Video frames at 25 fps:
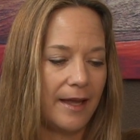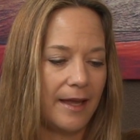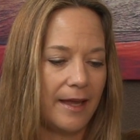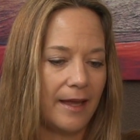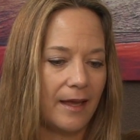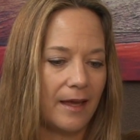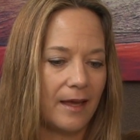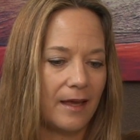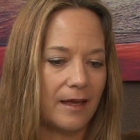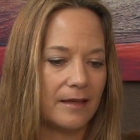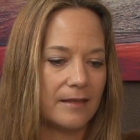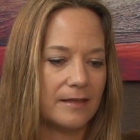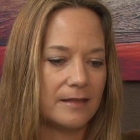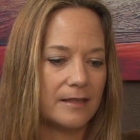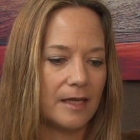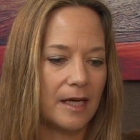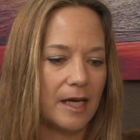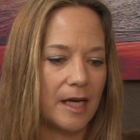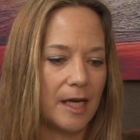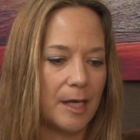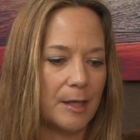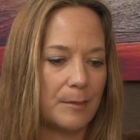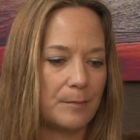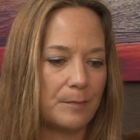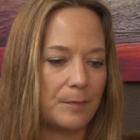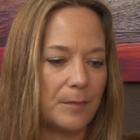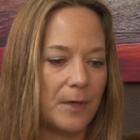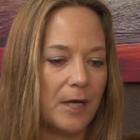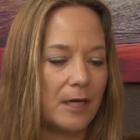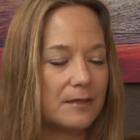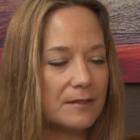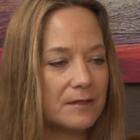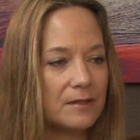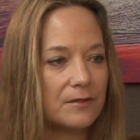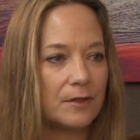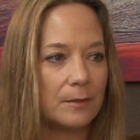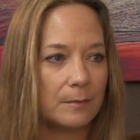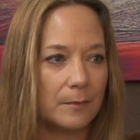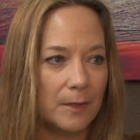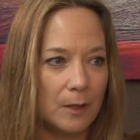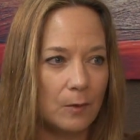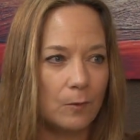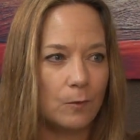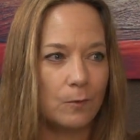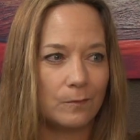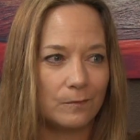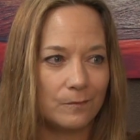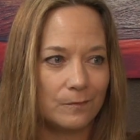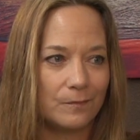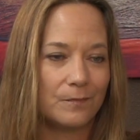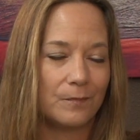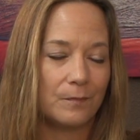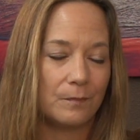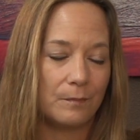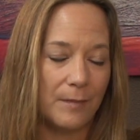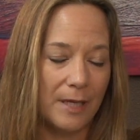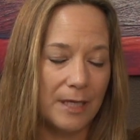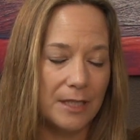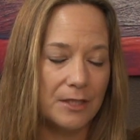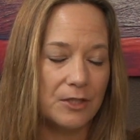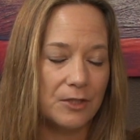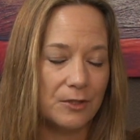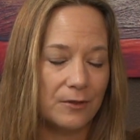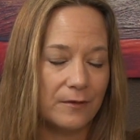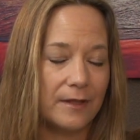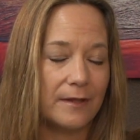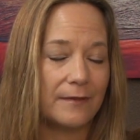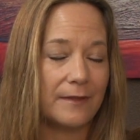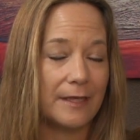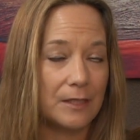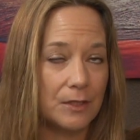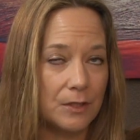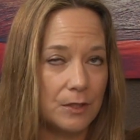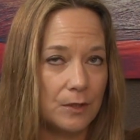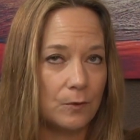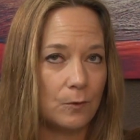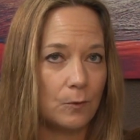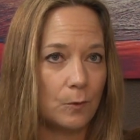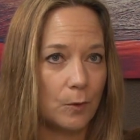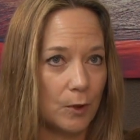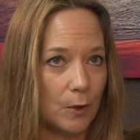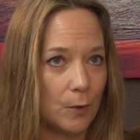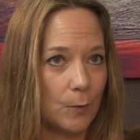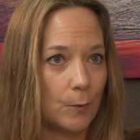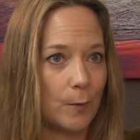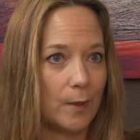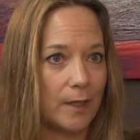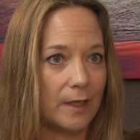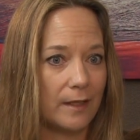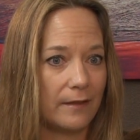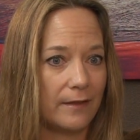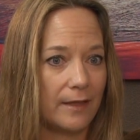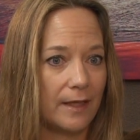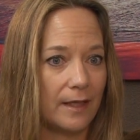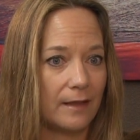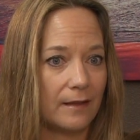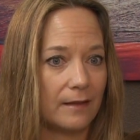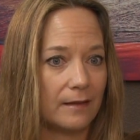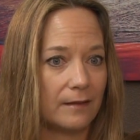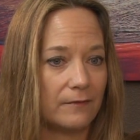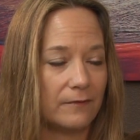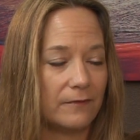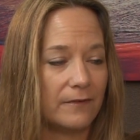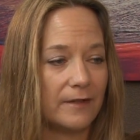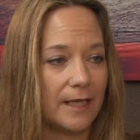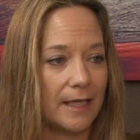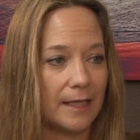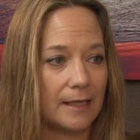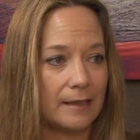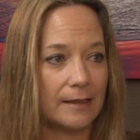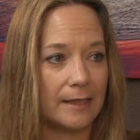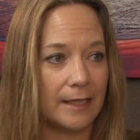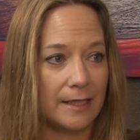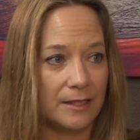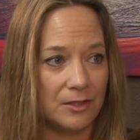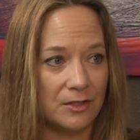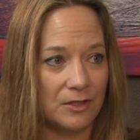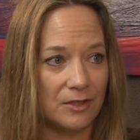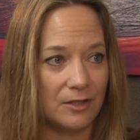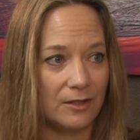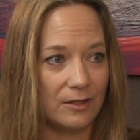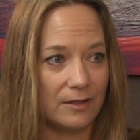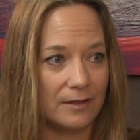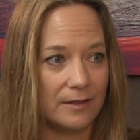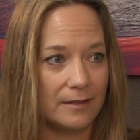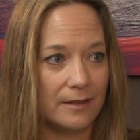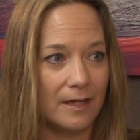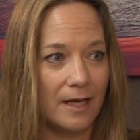and also to make sure that they do work with a VA lender.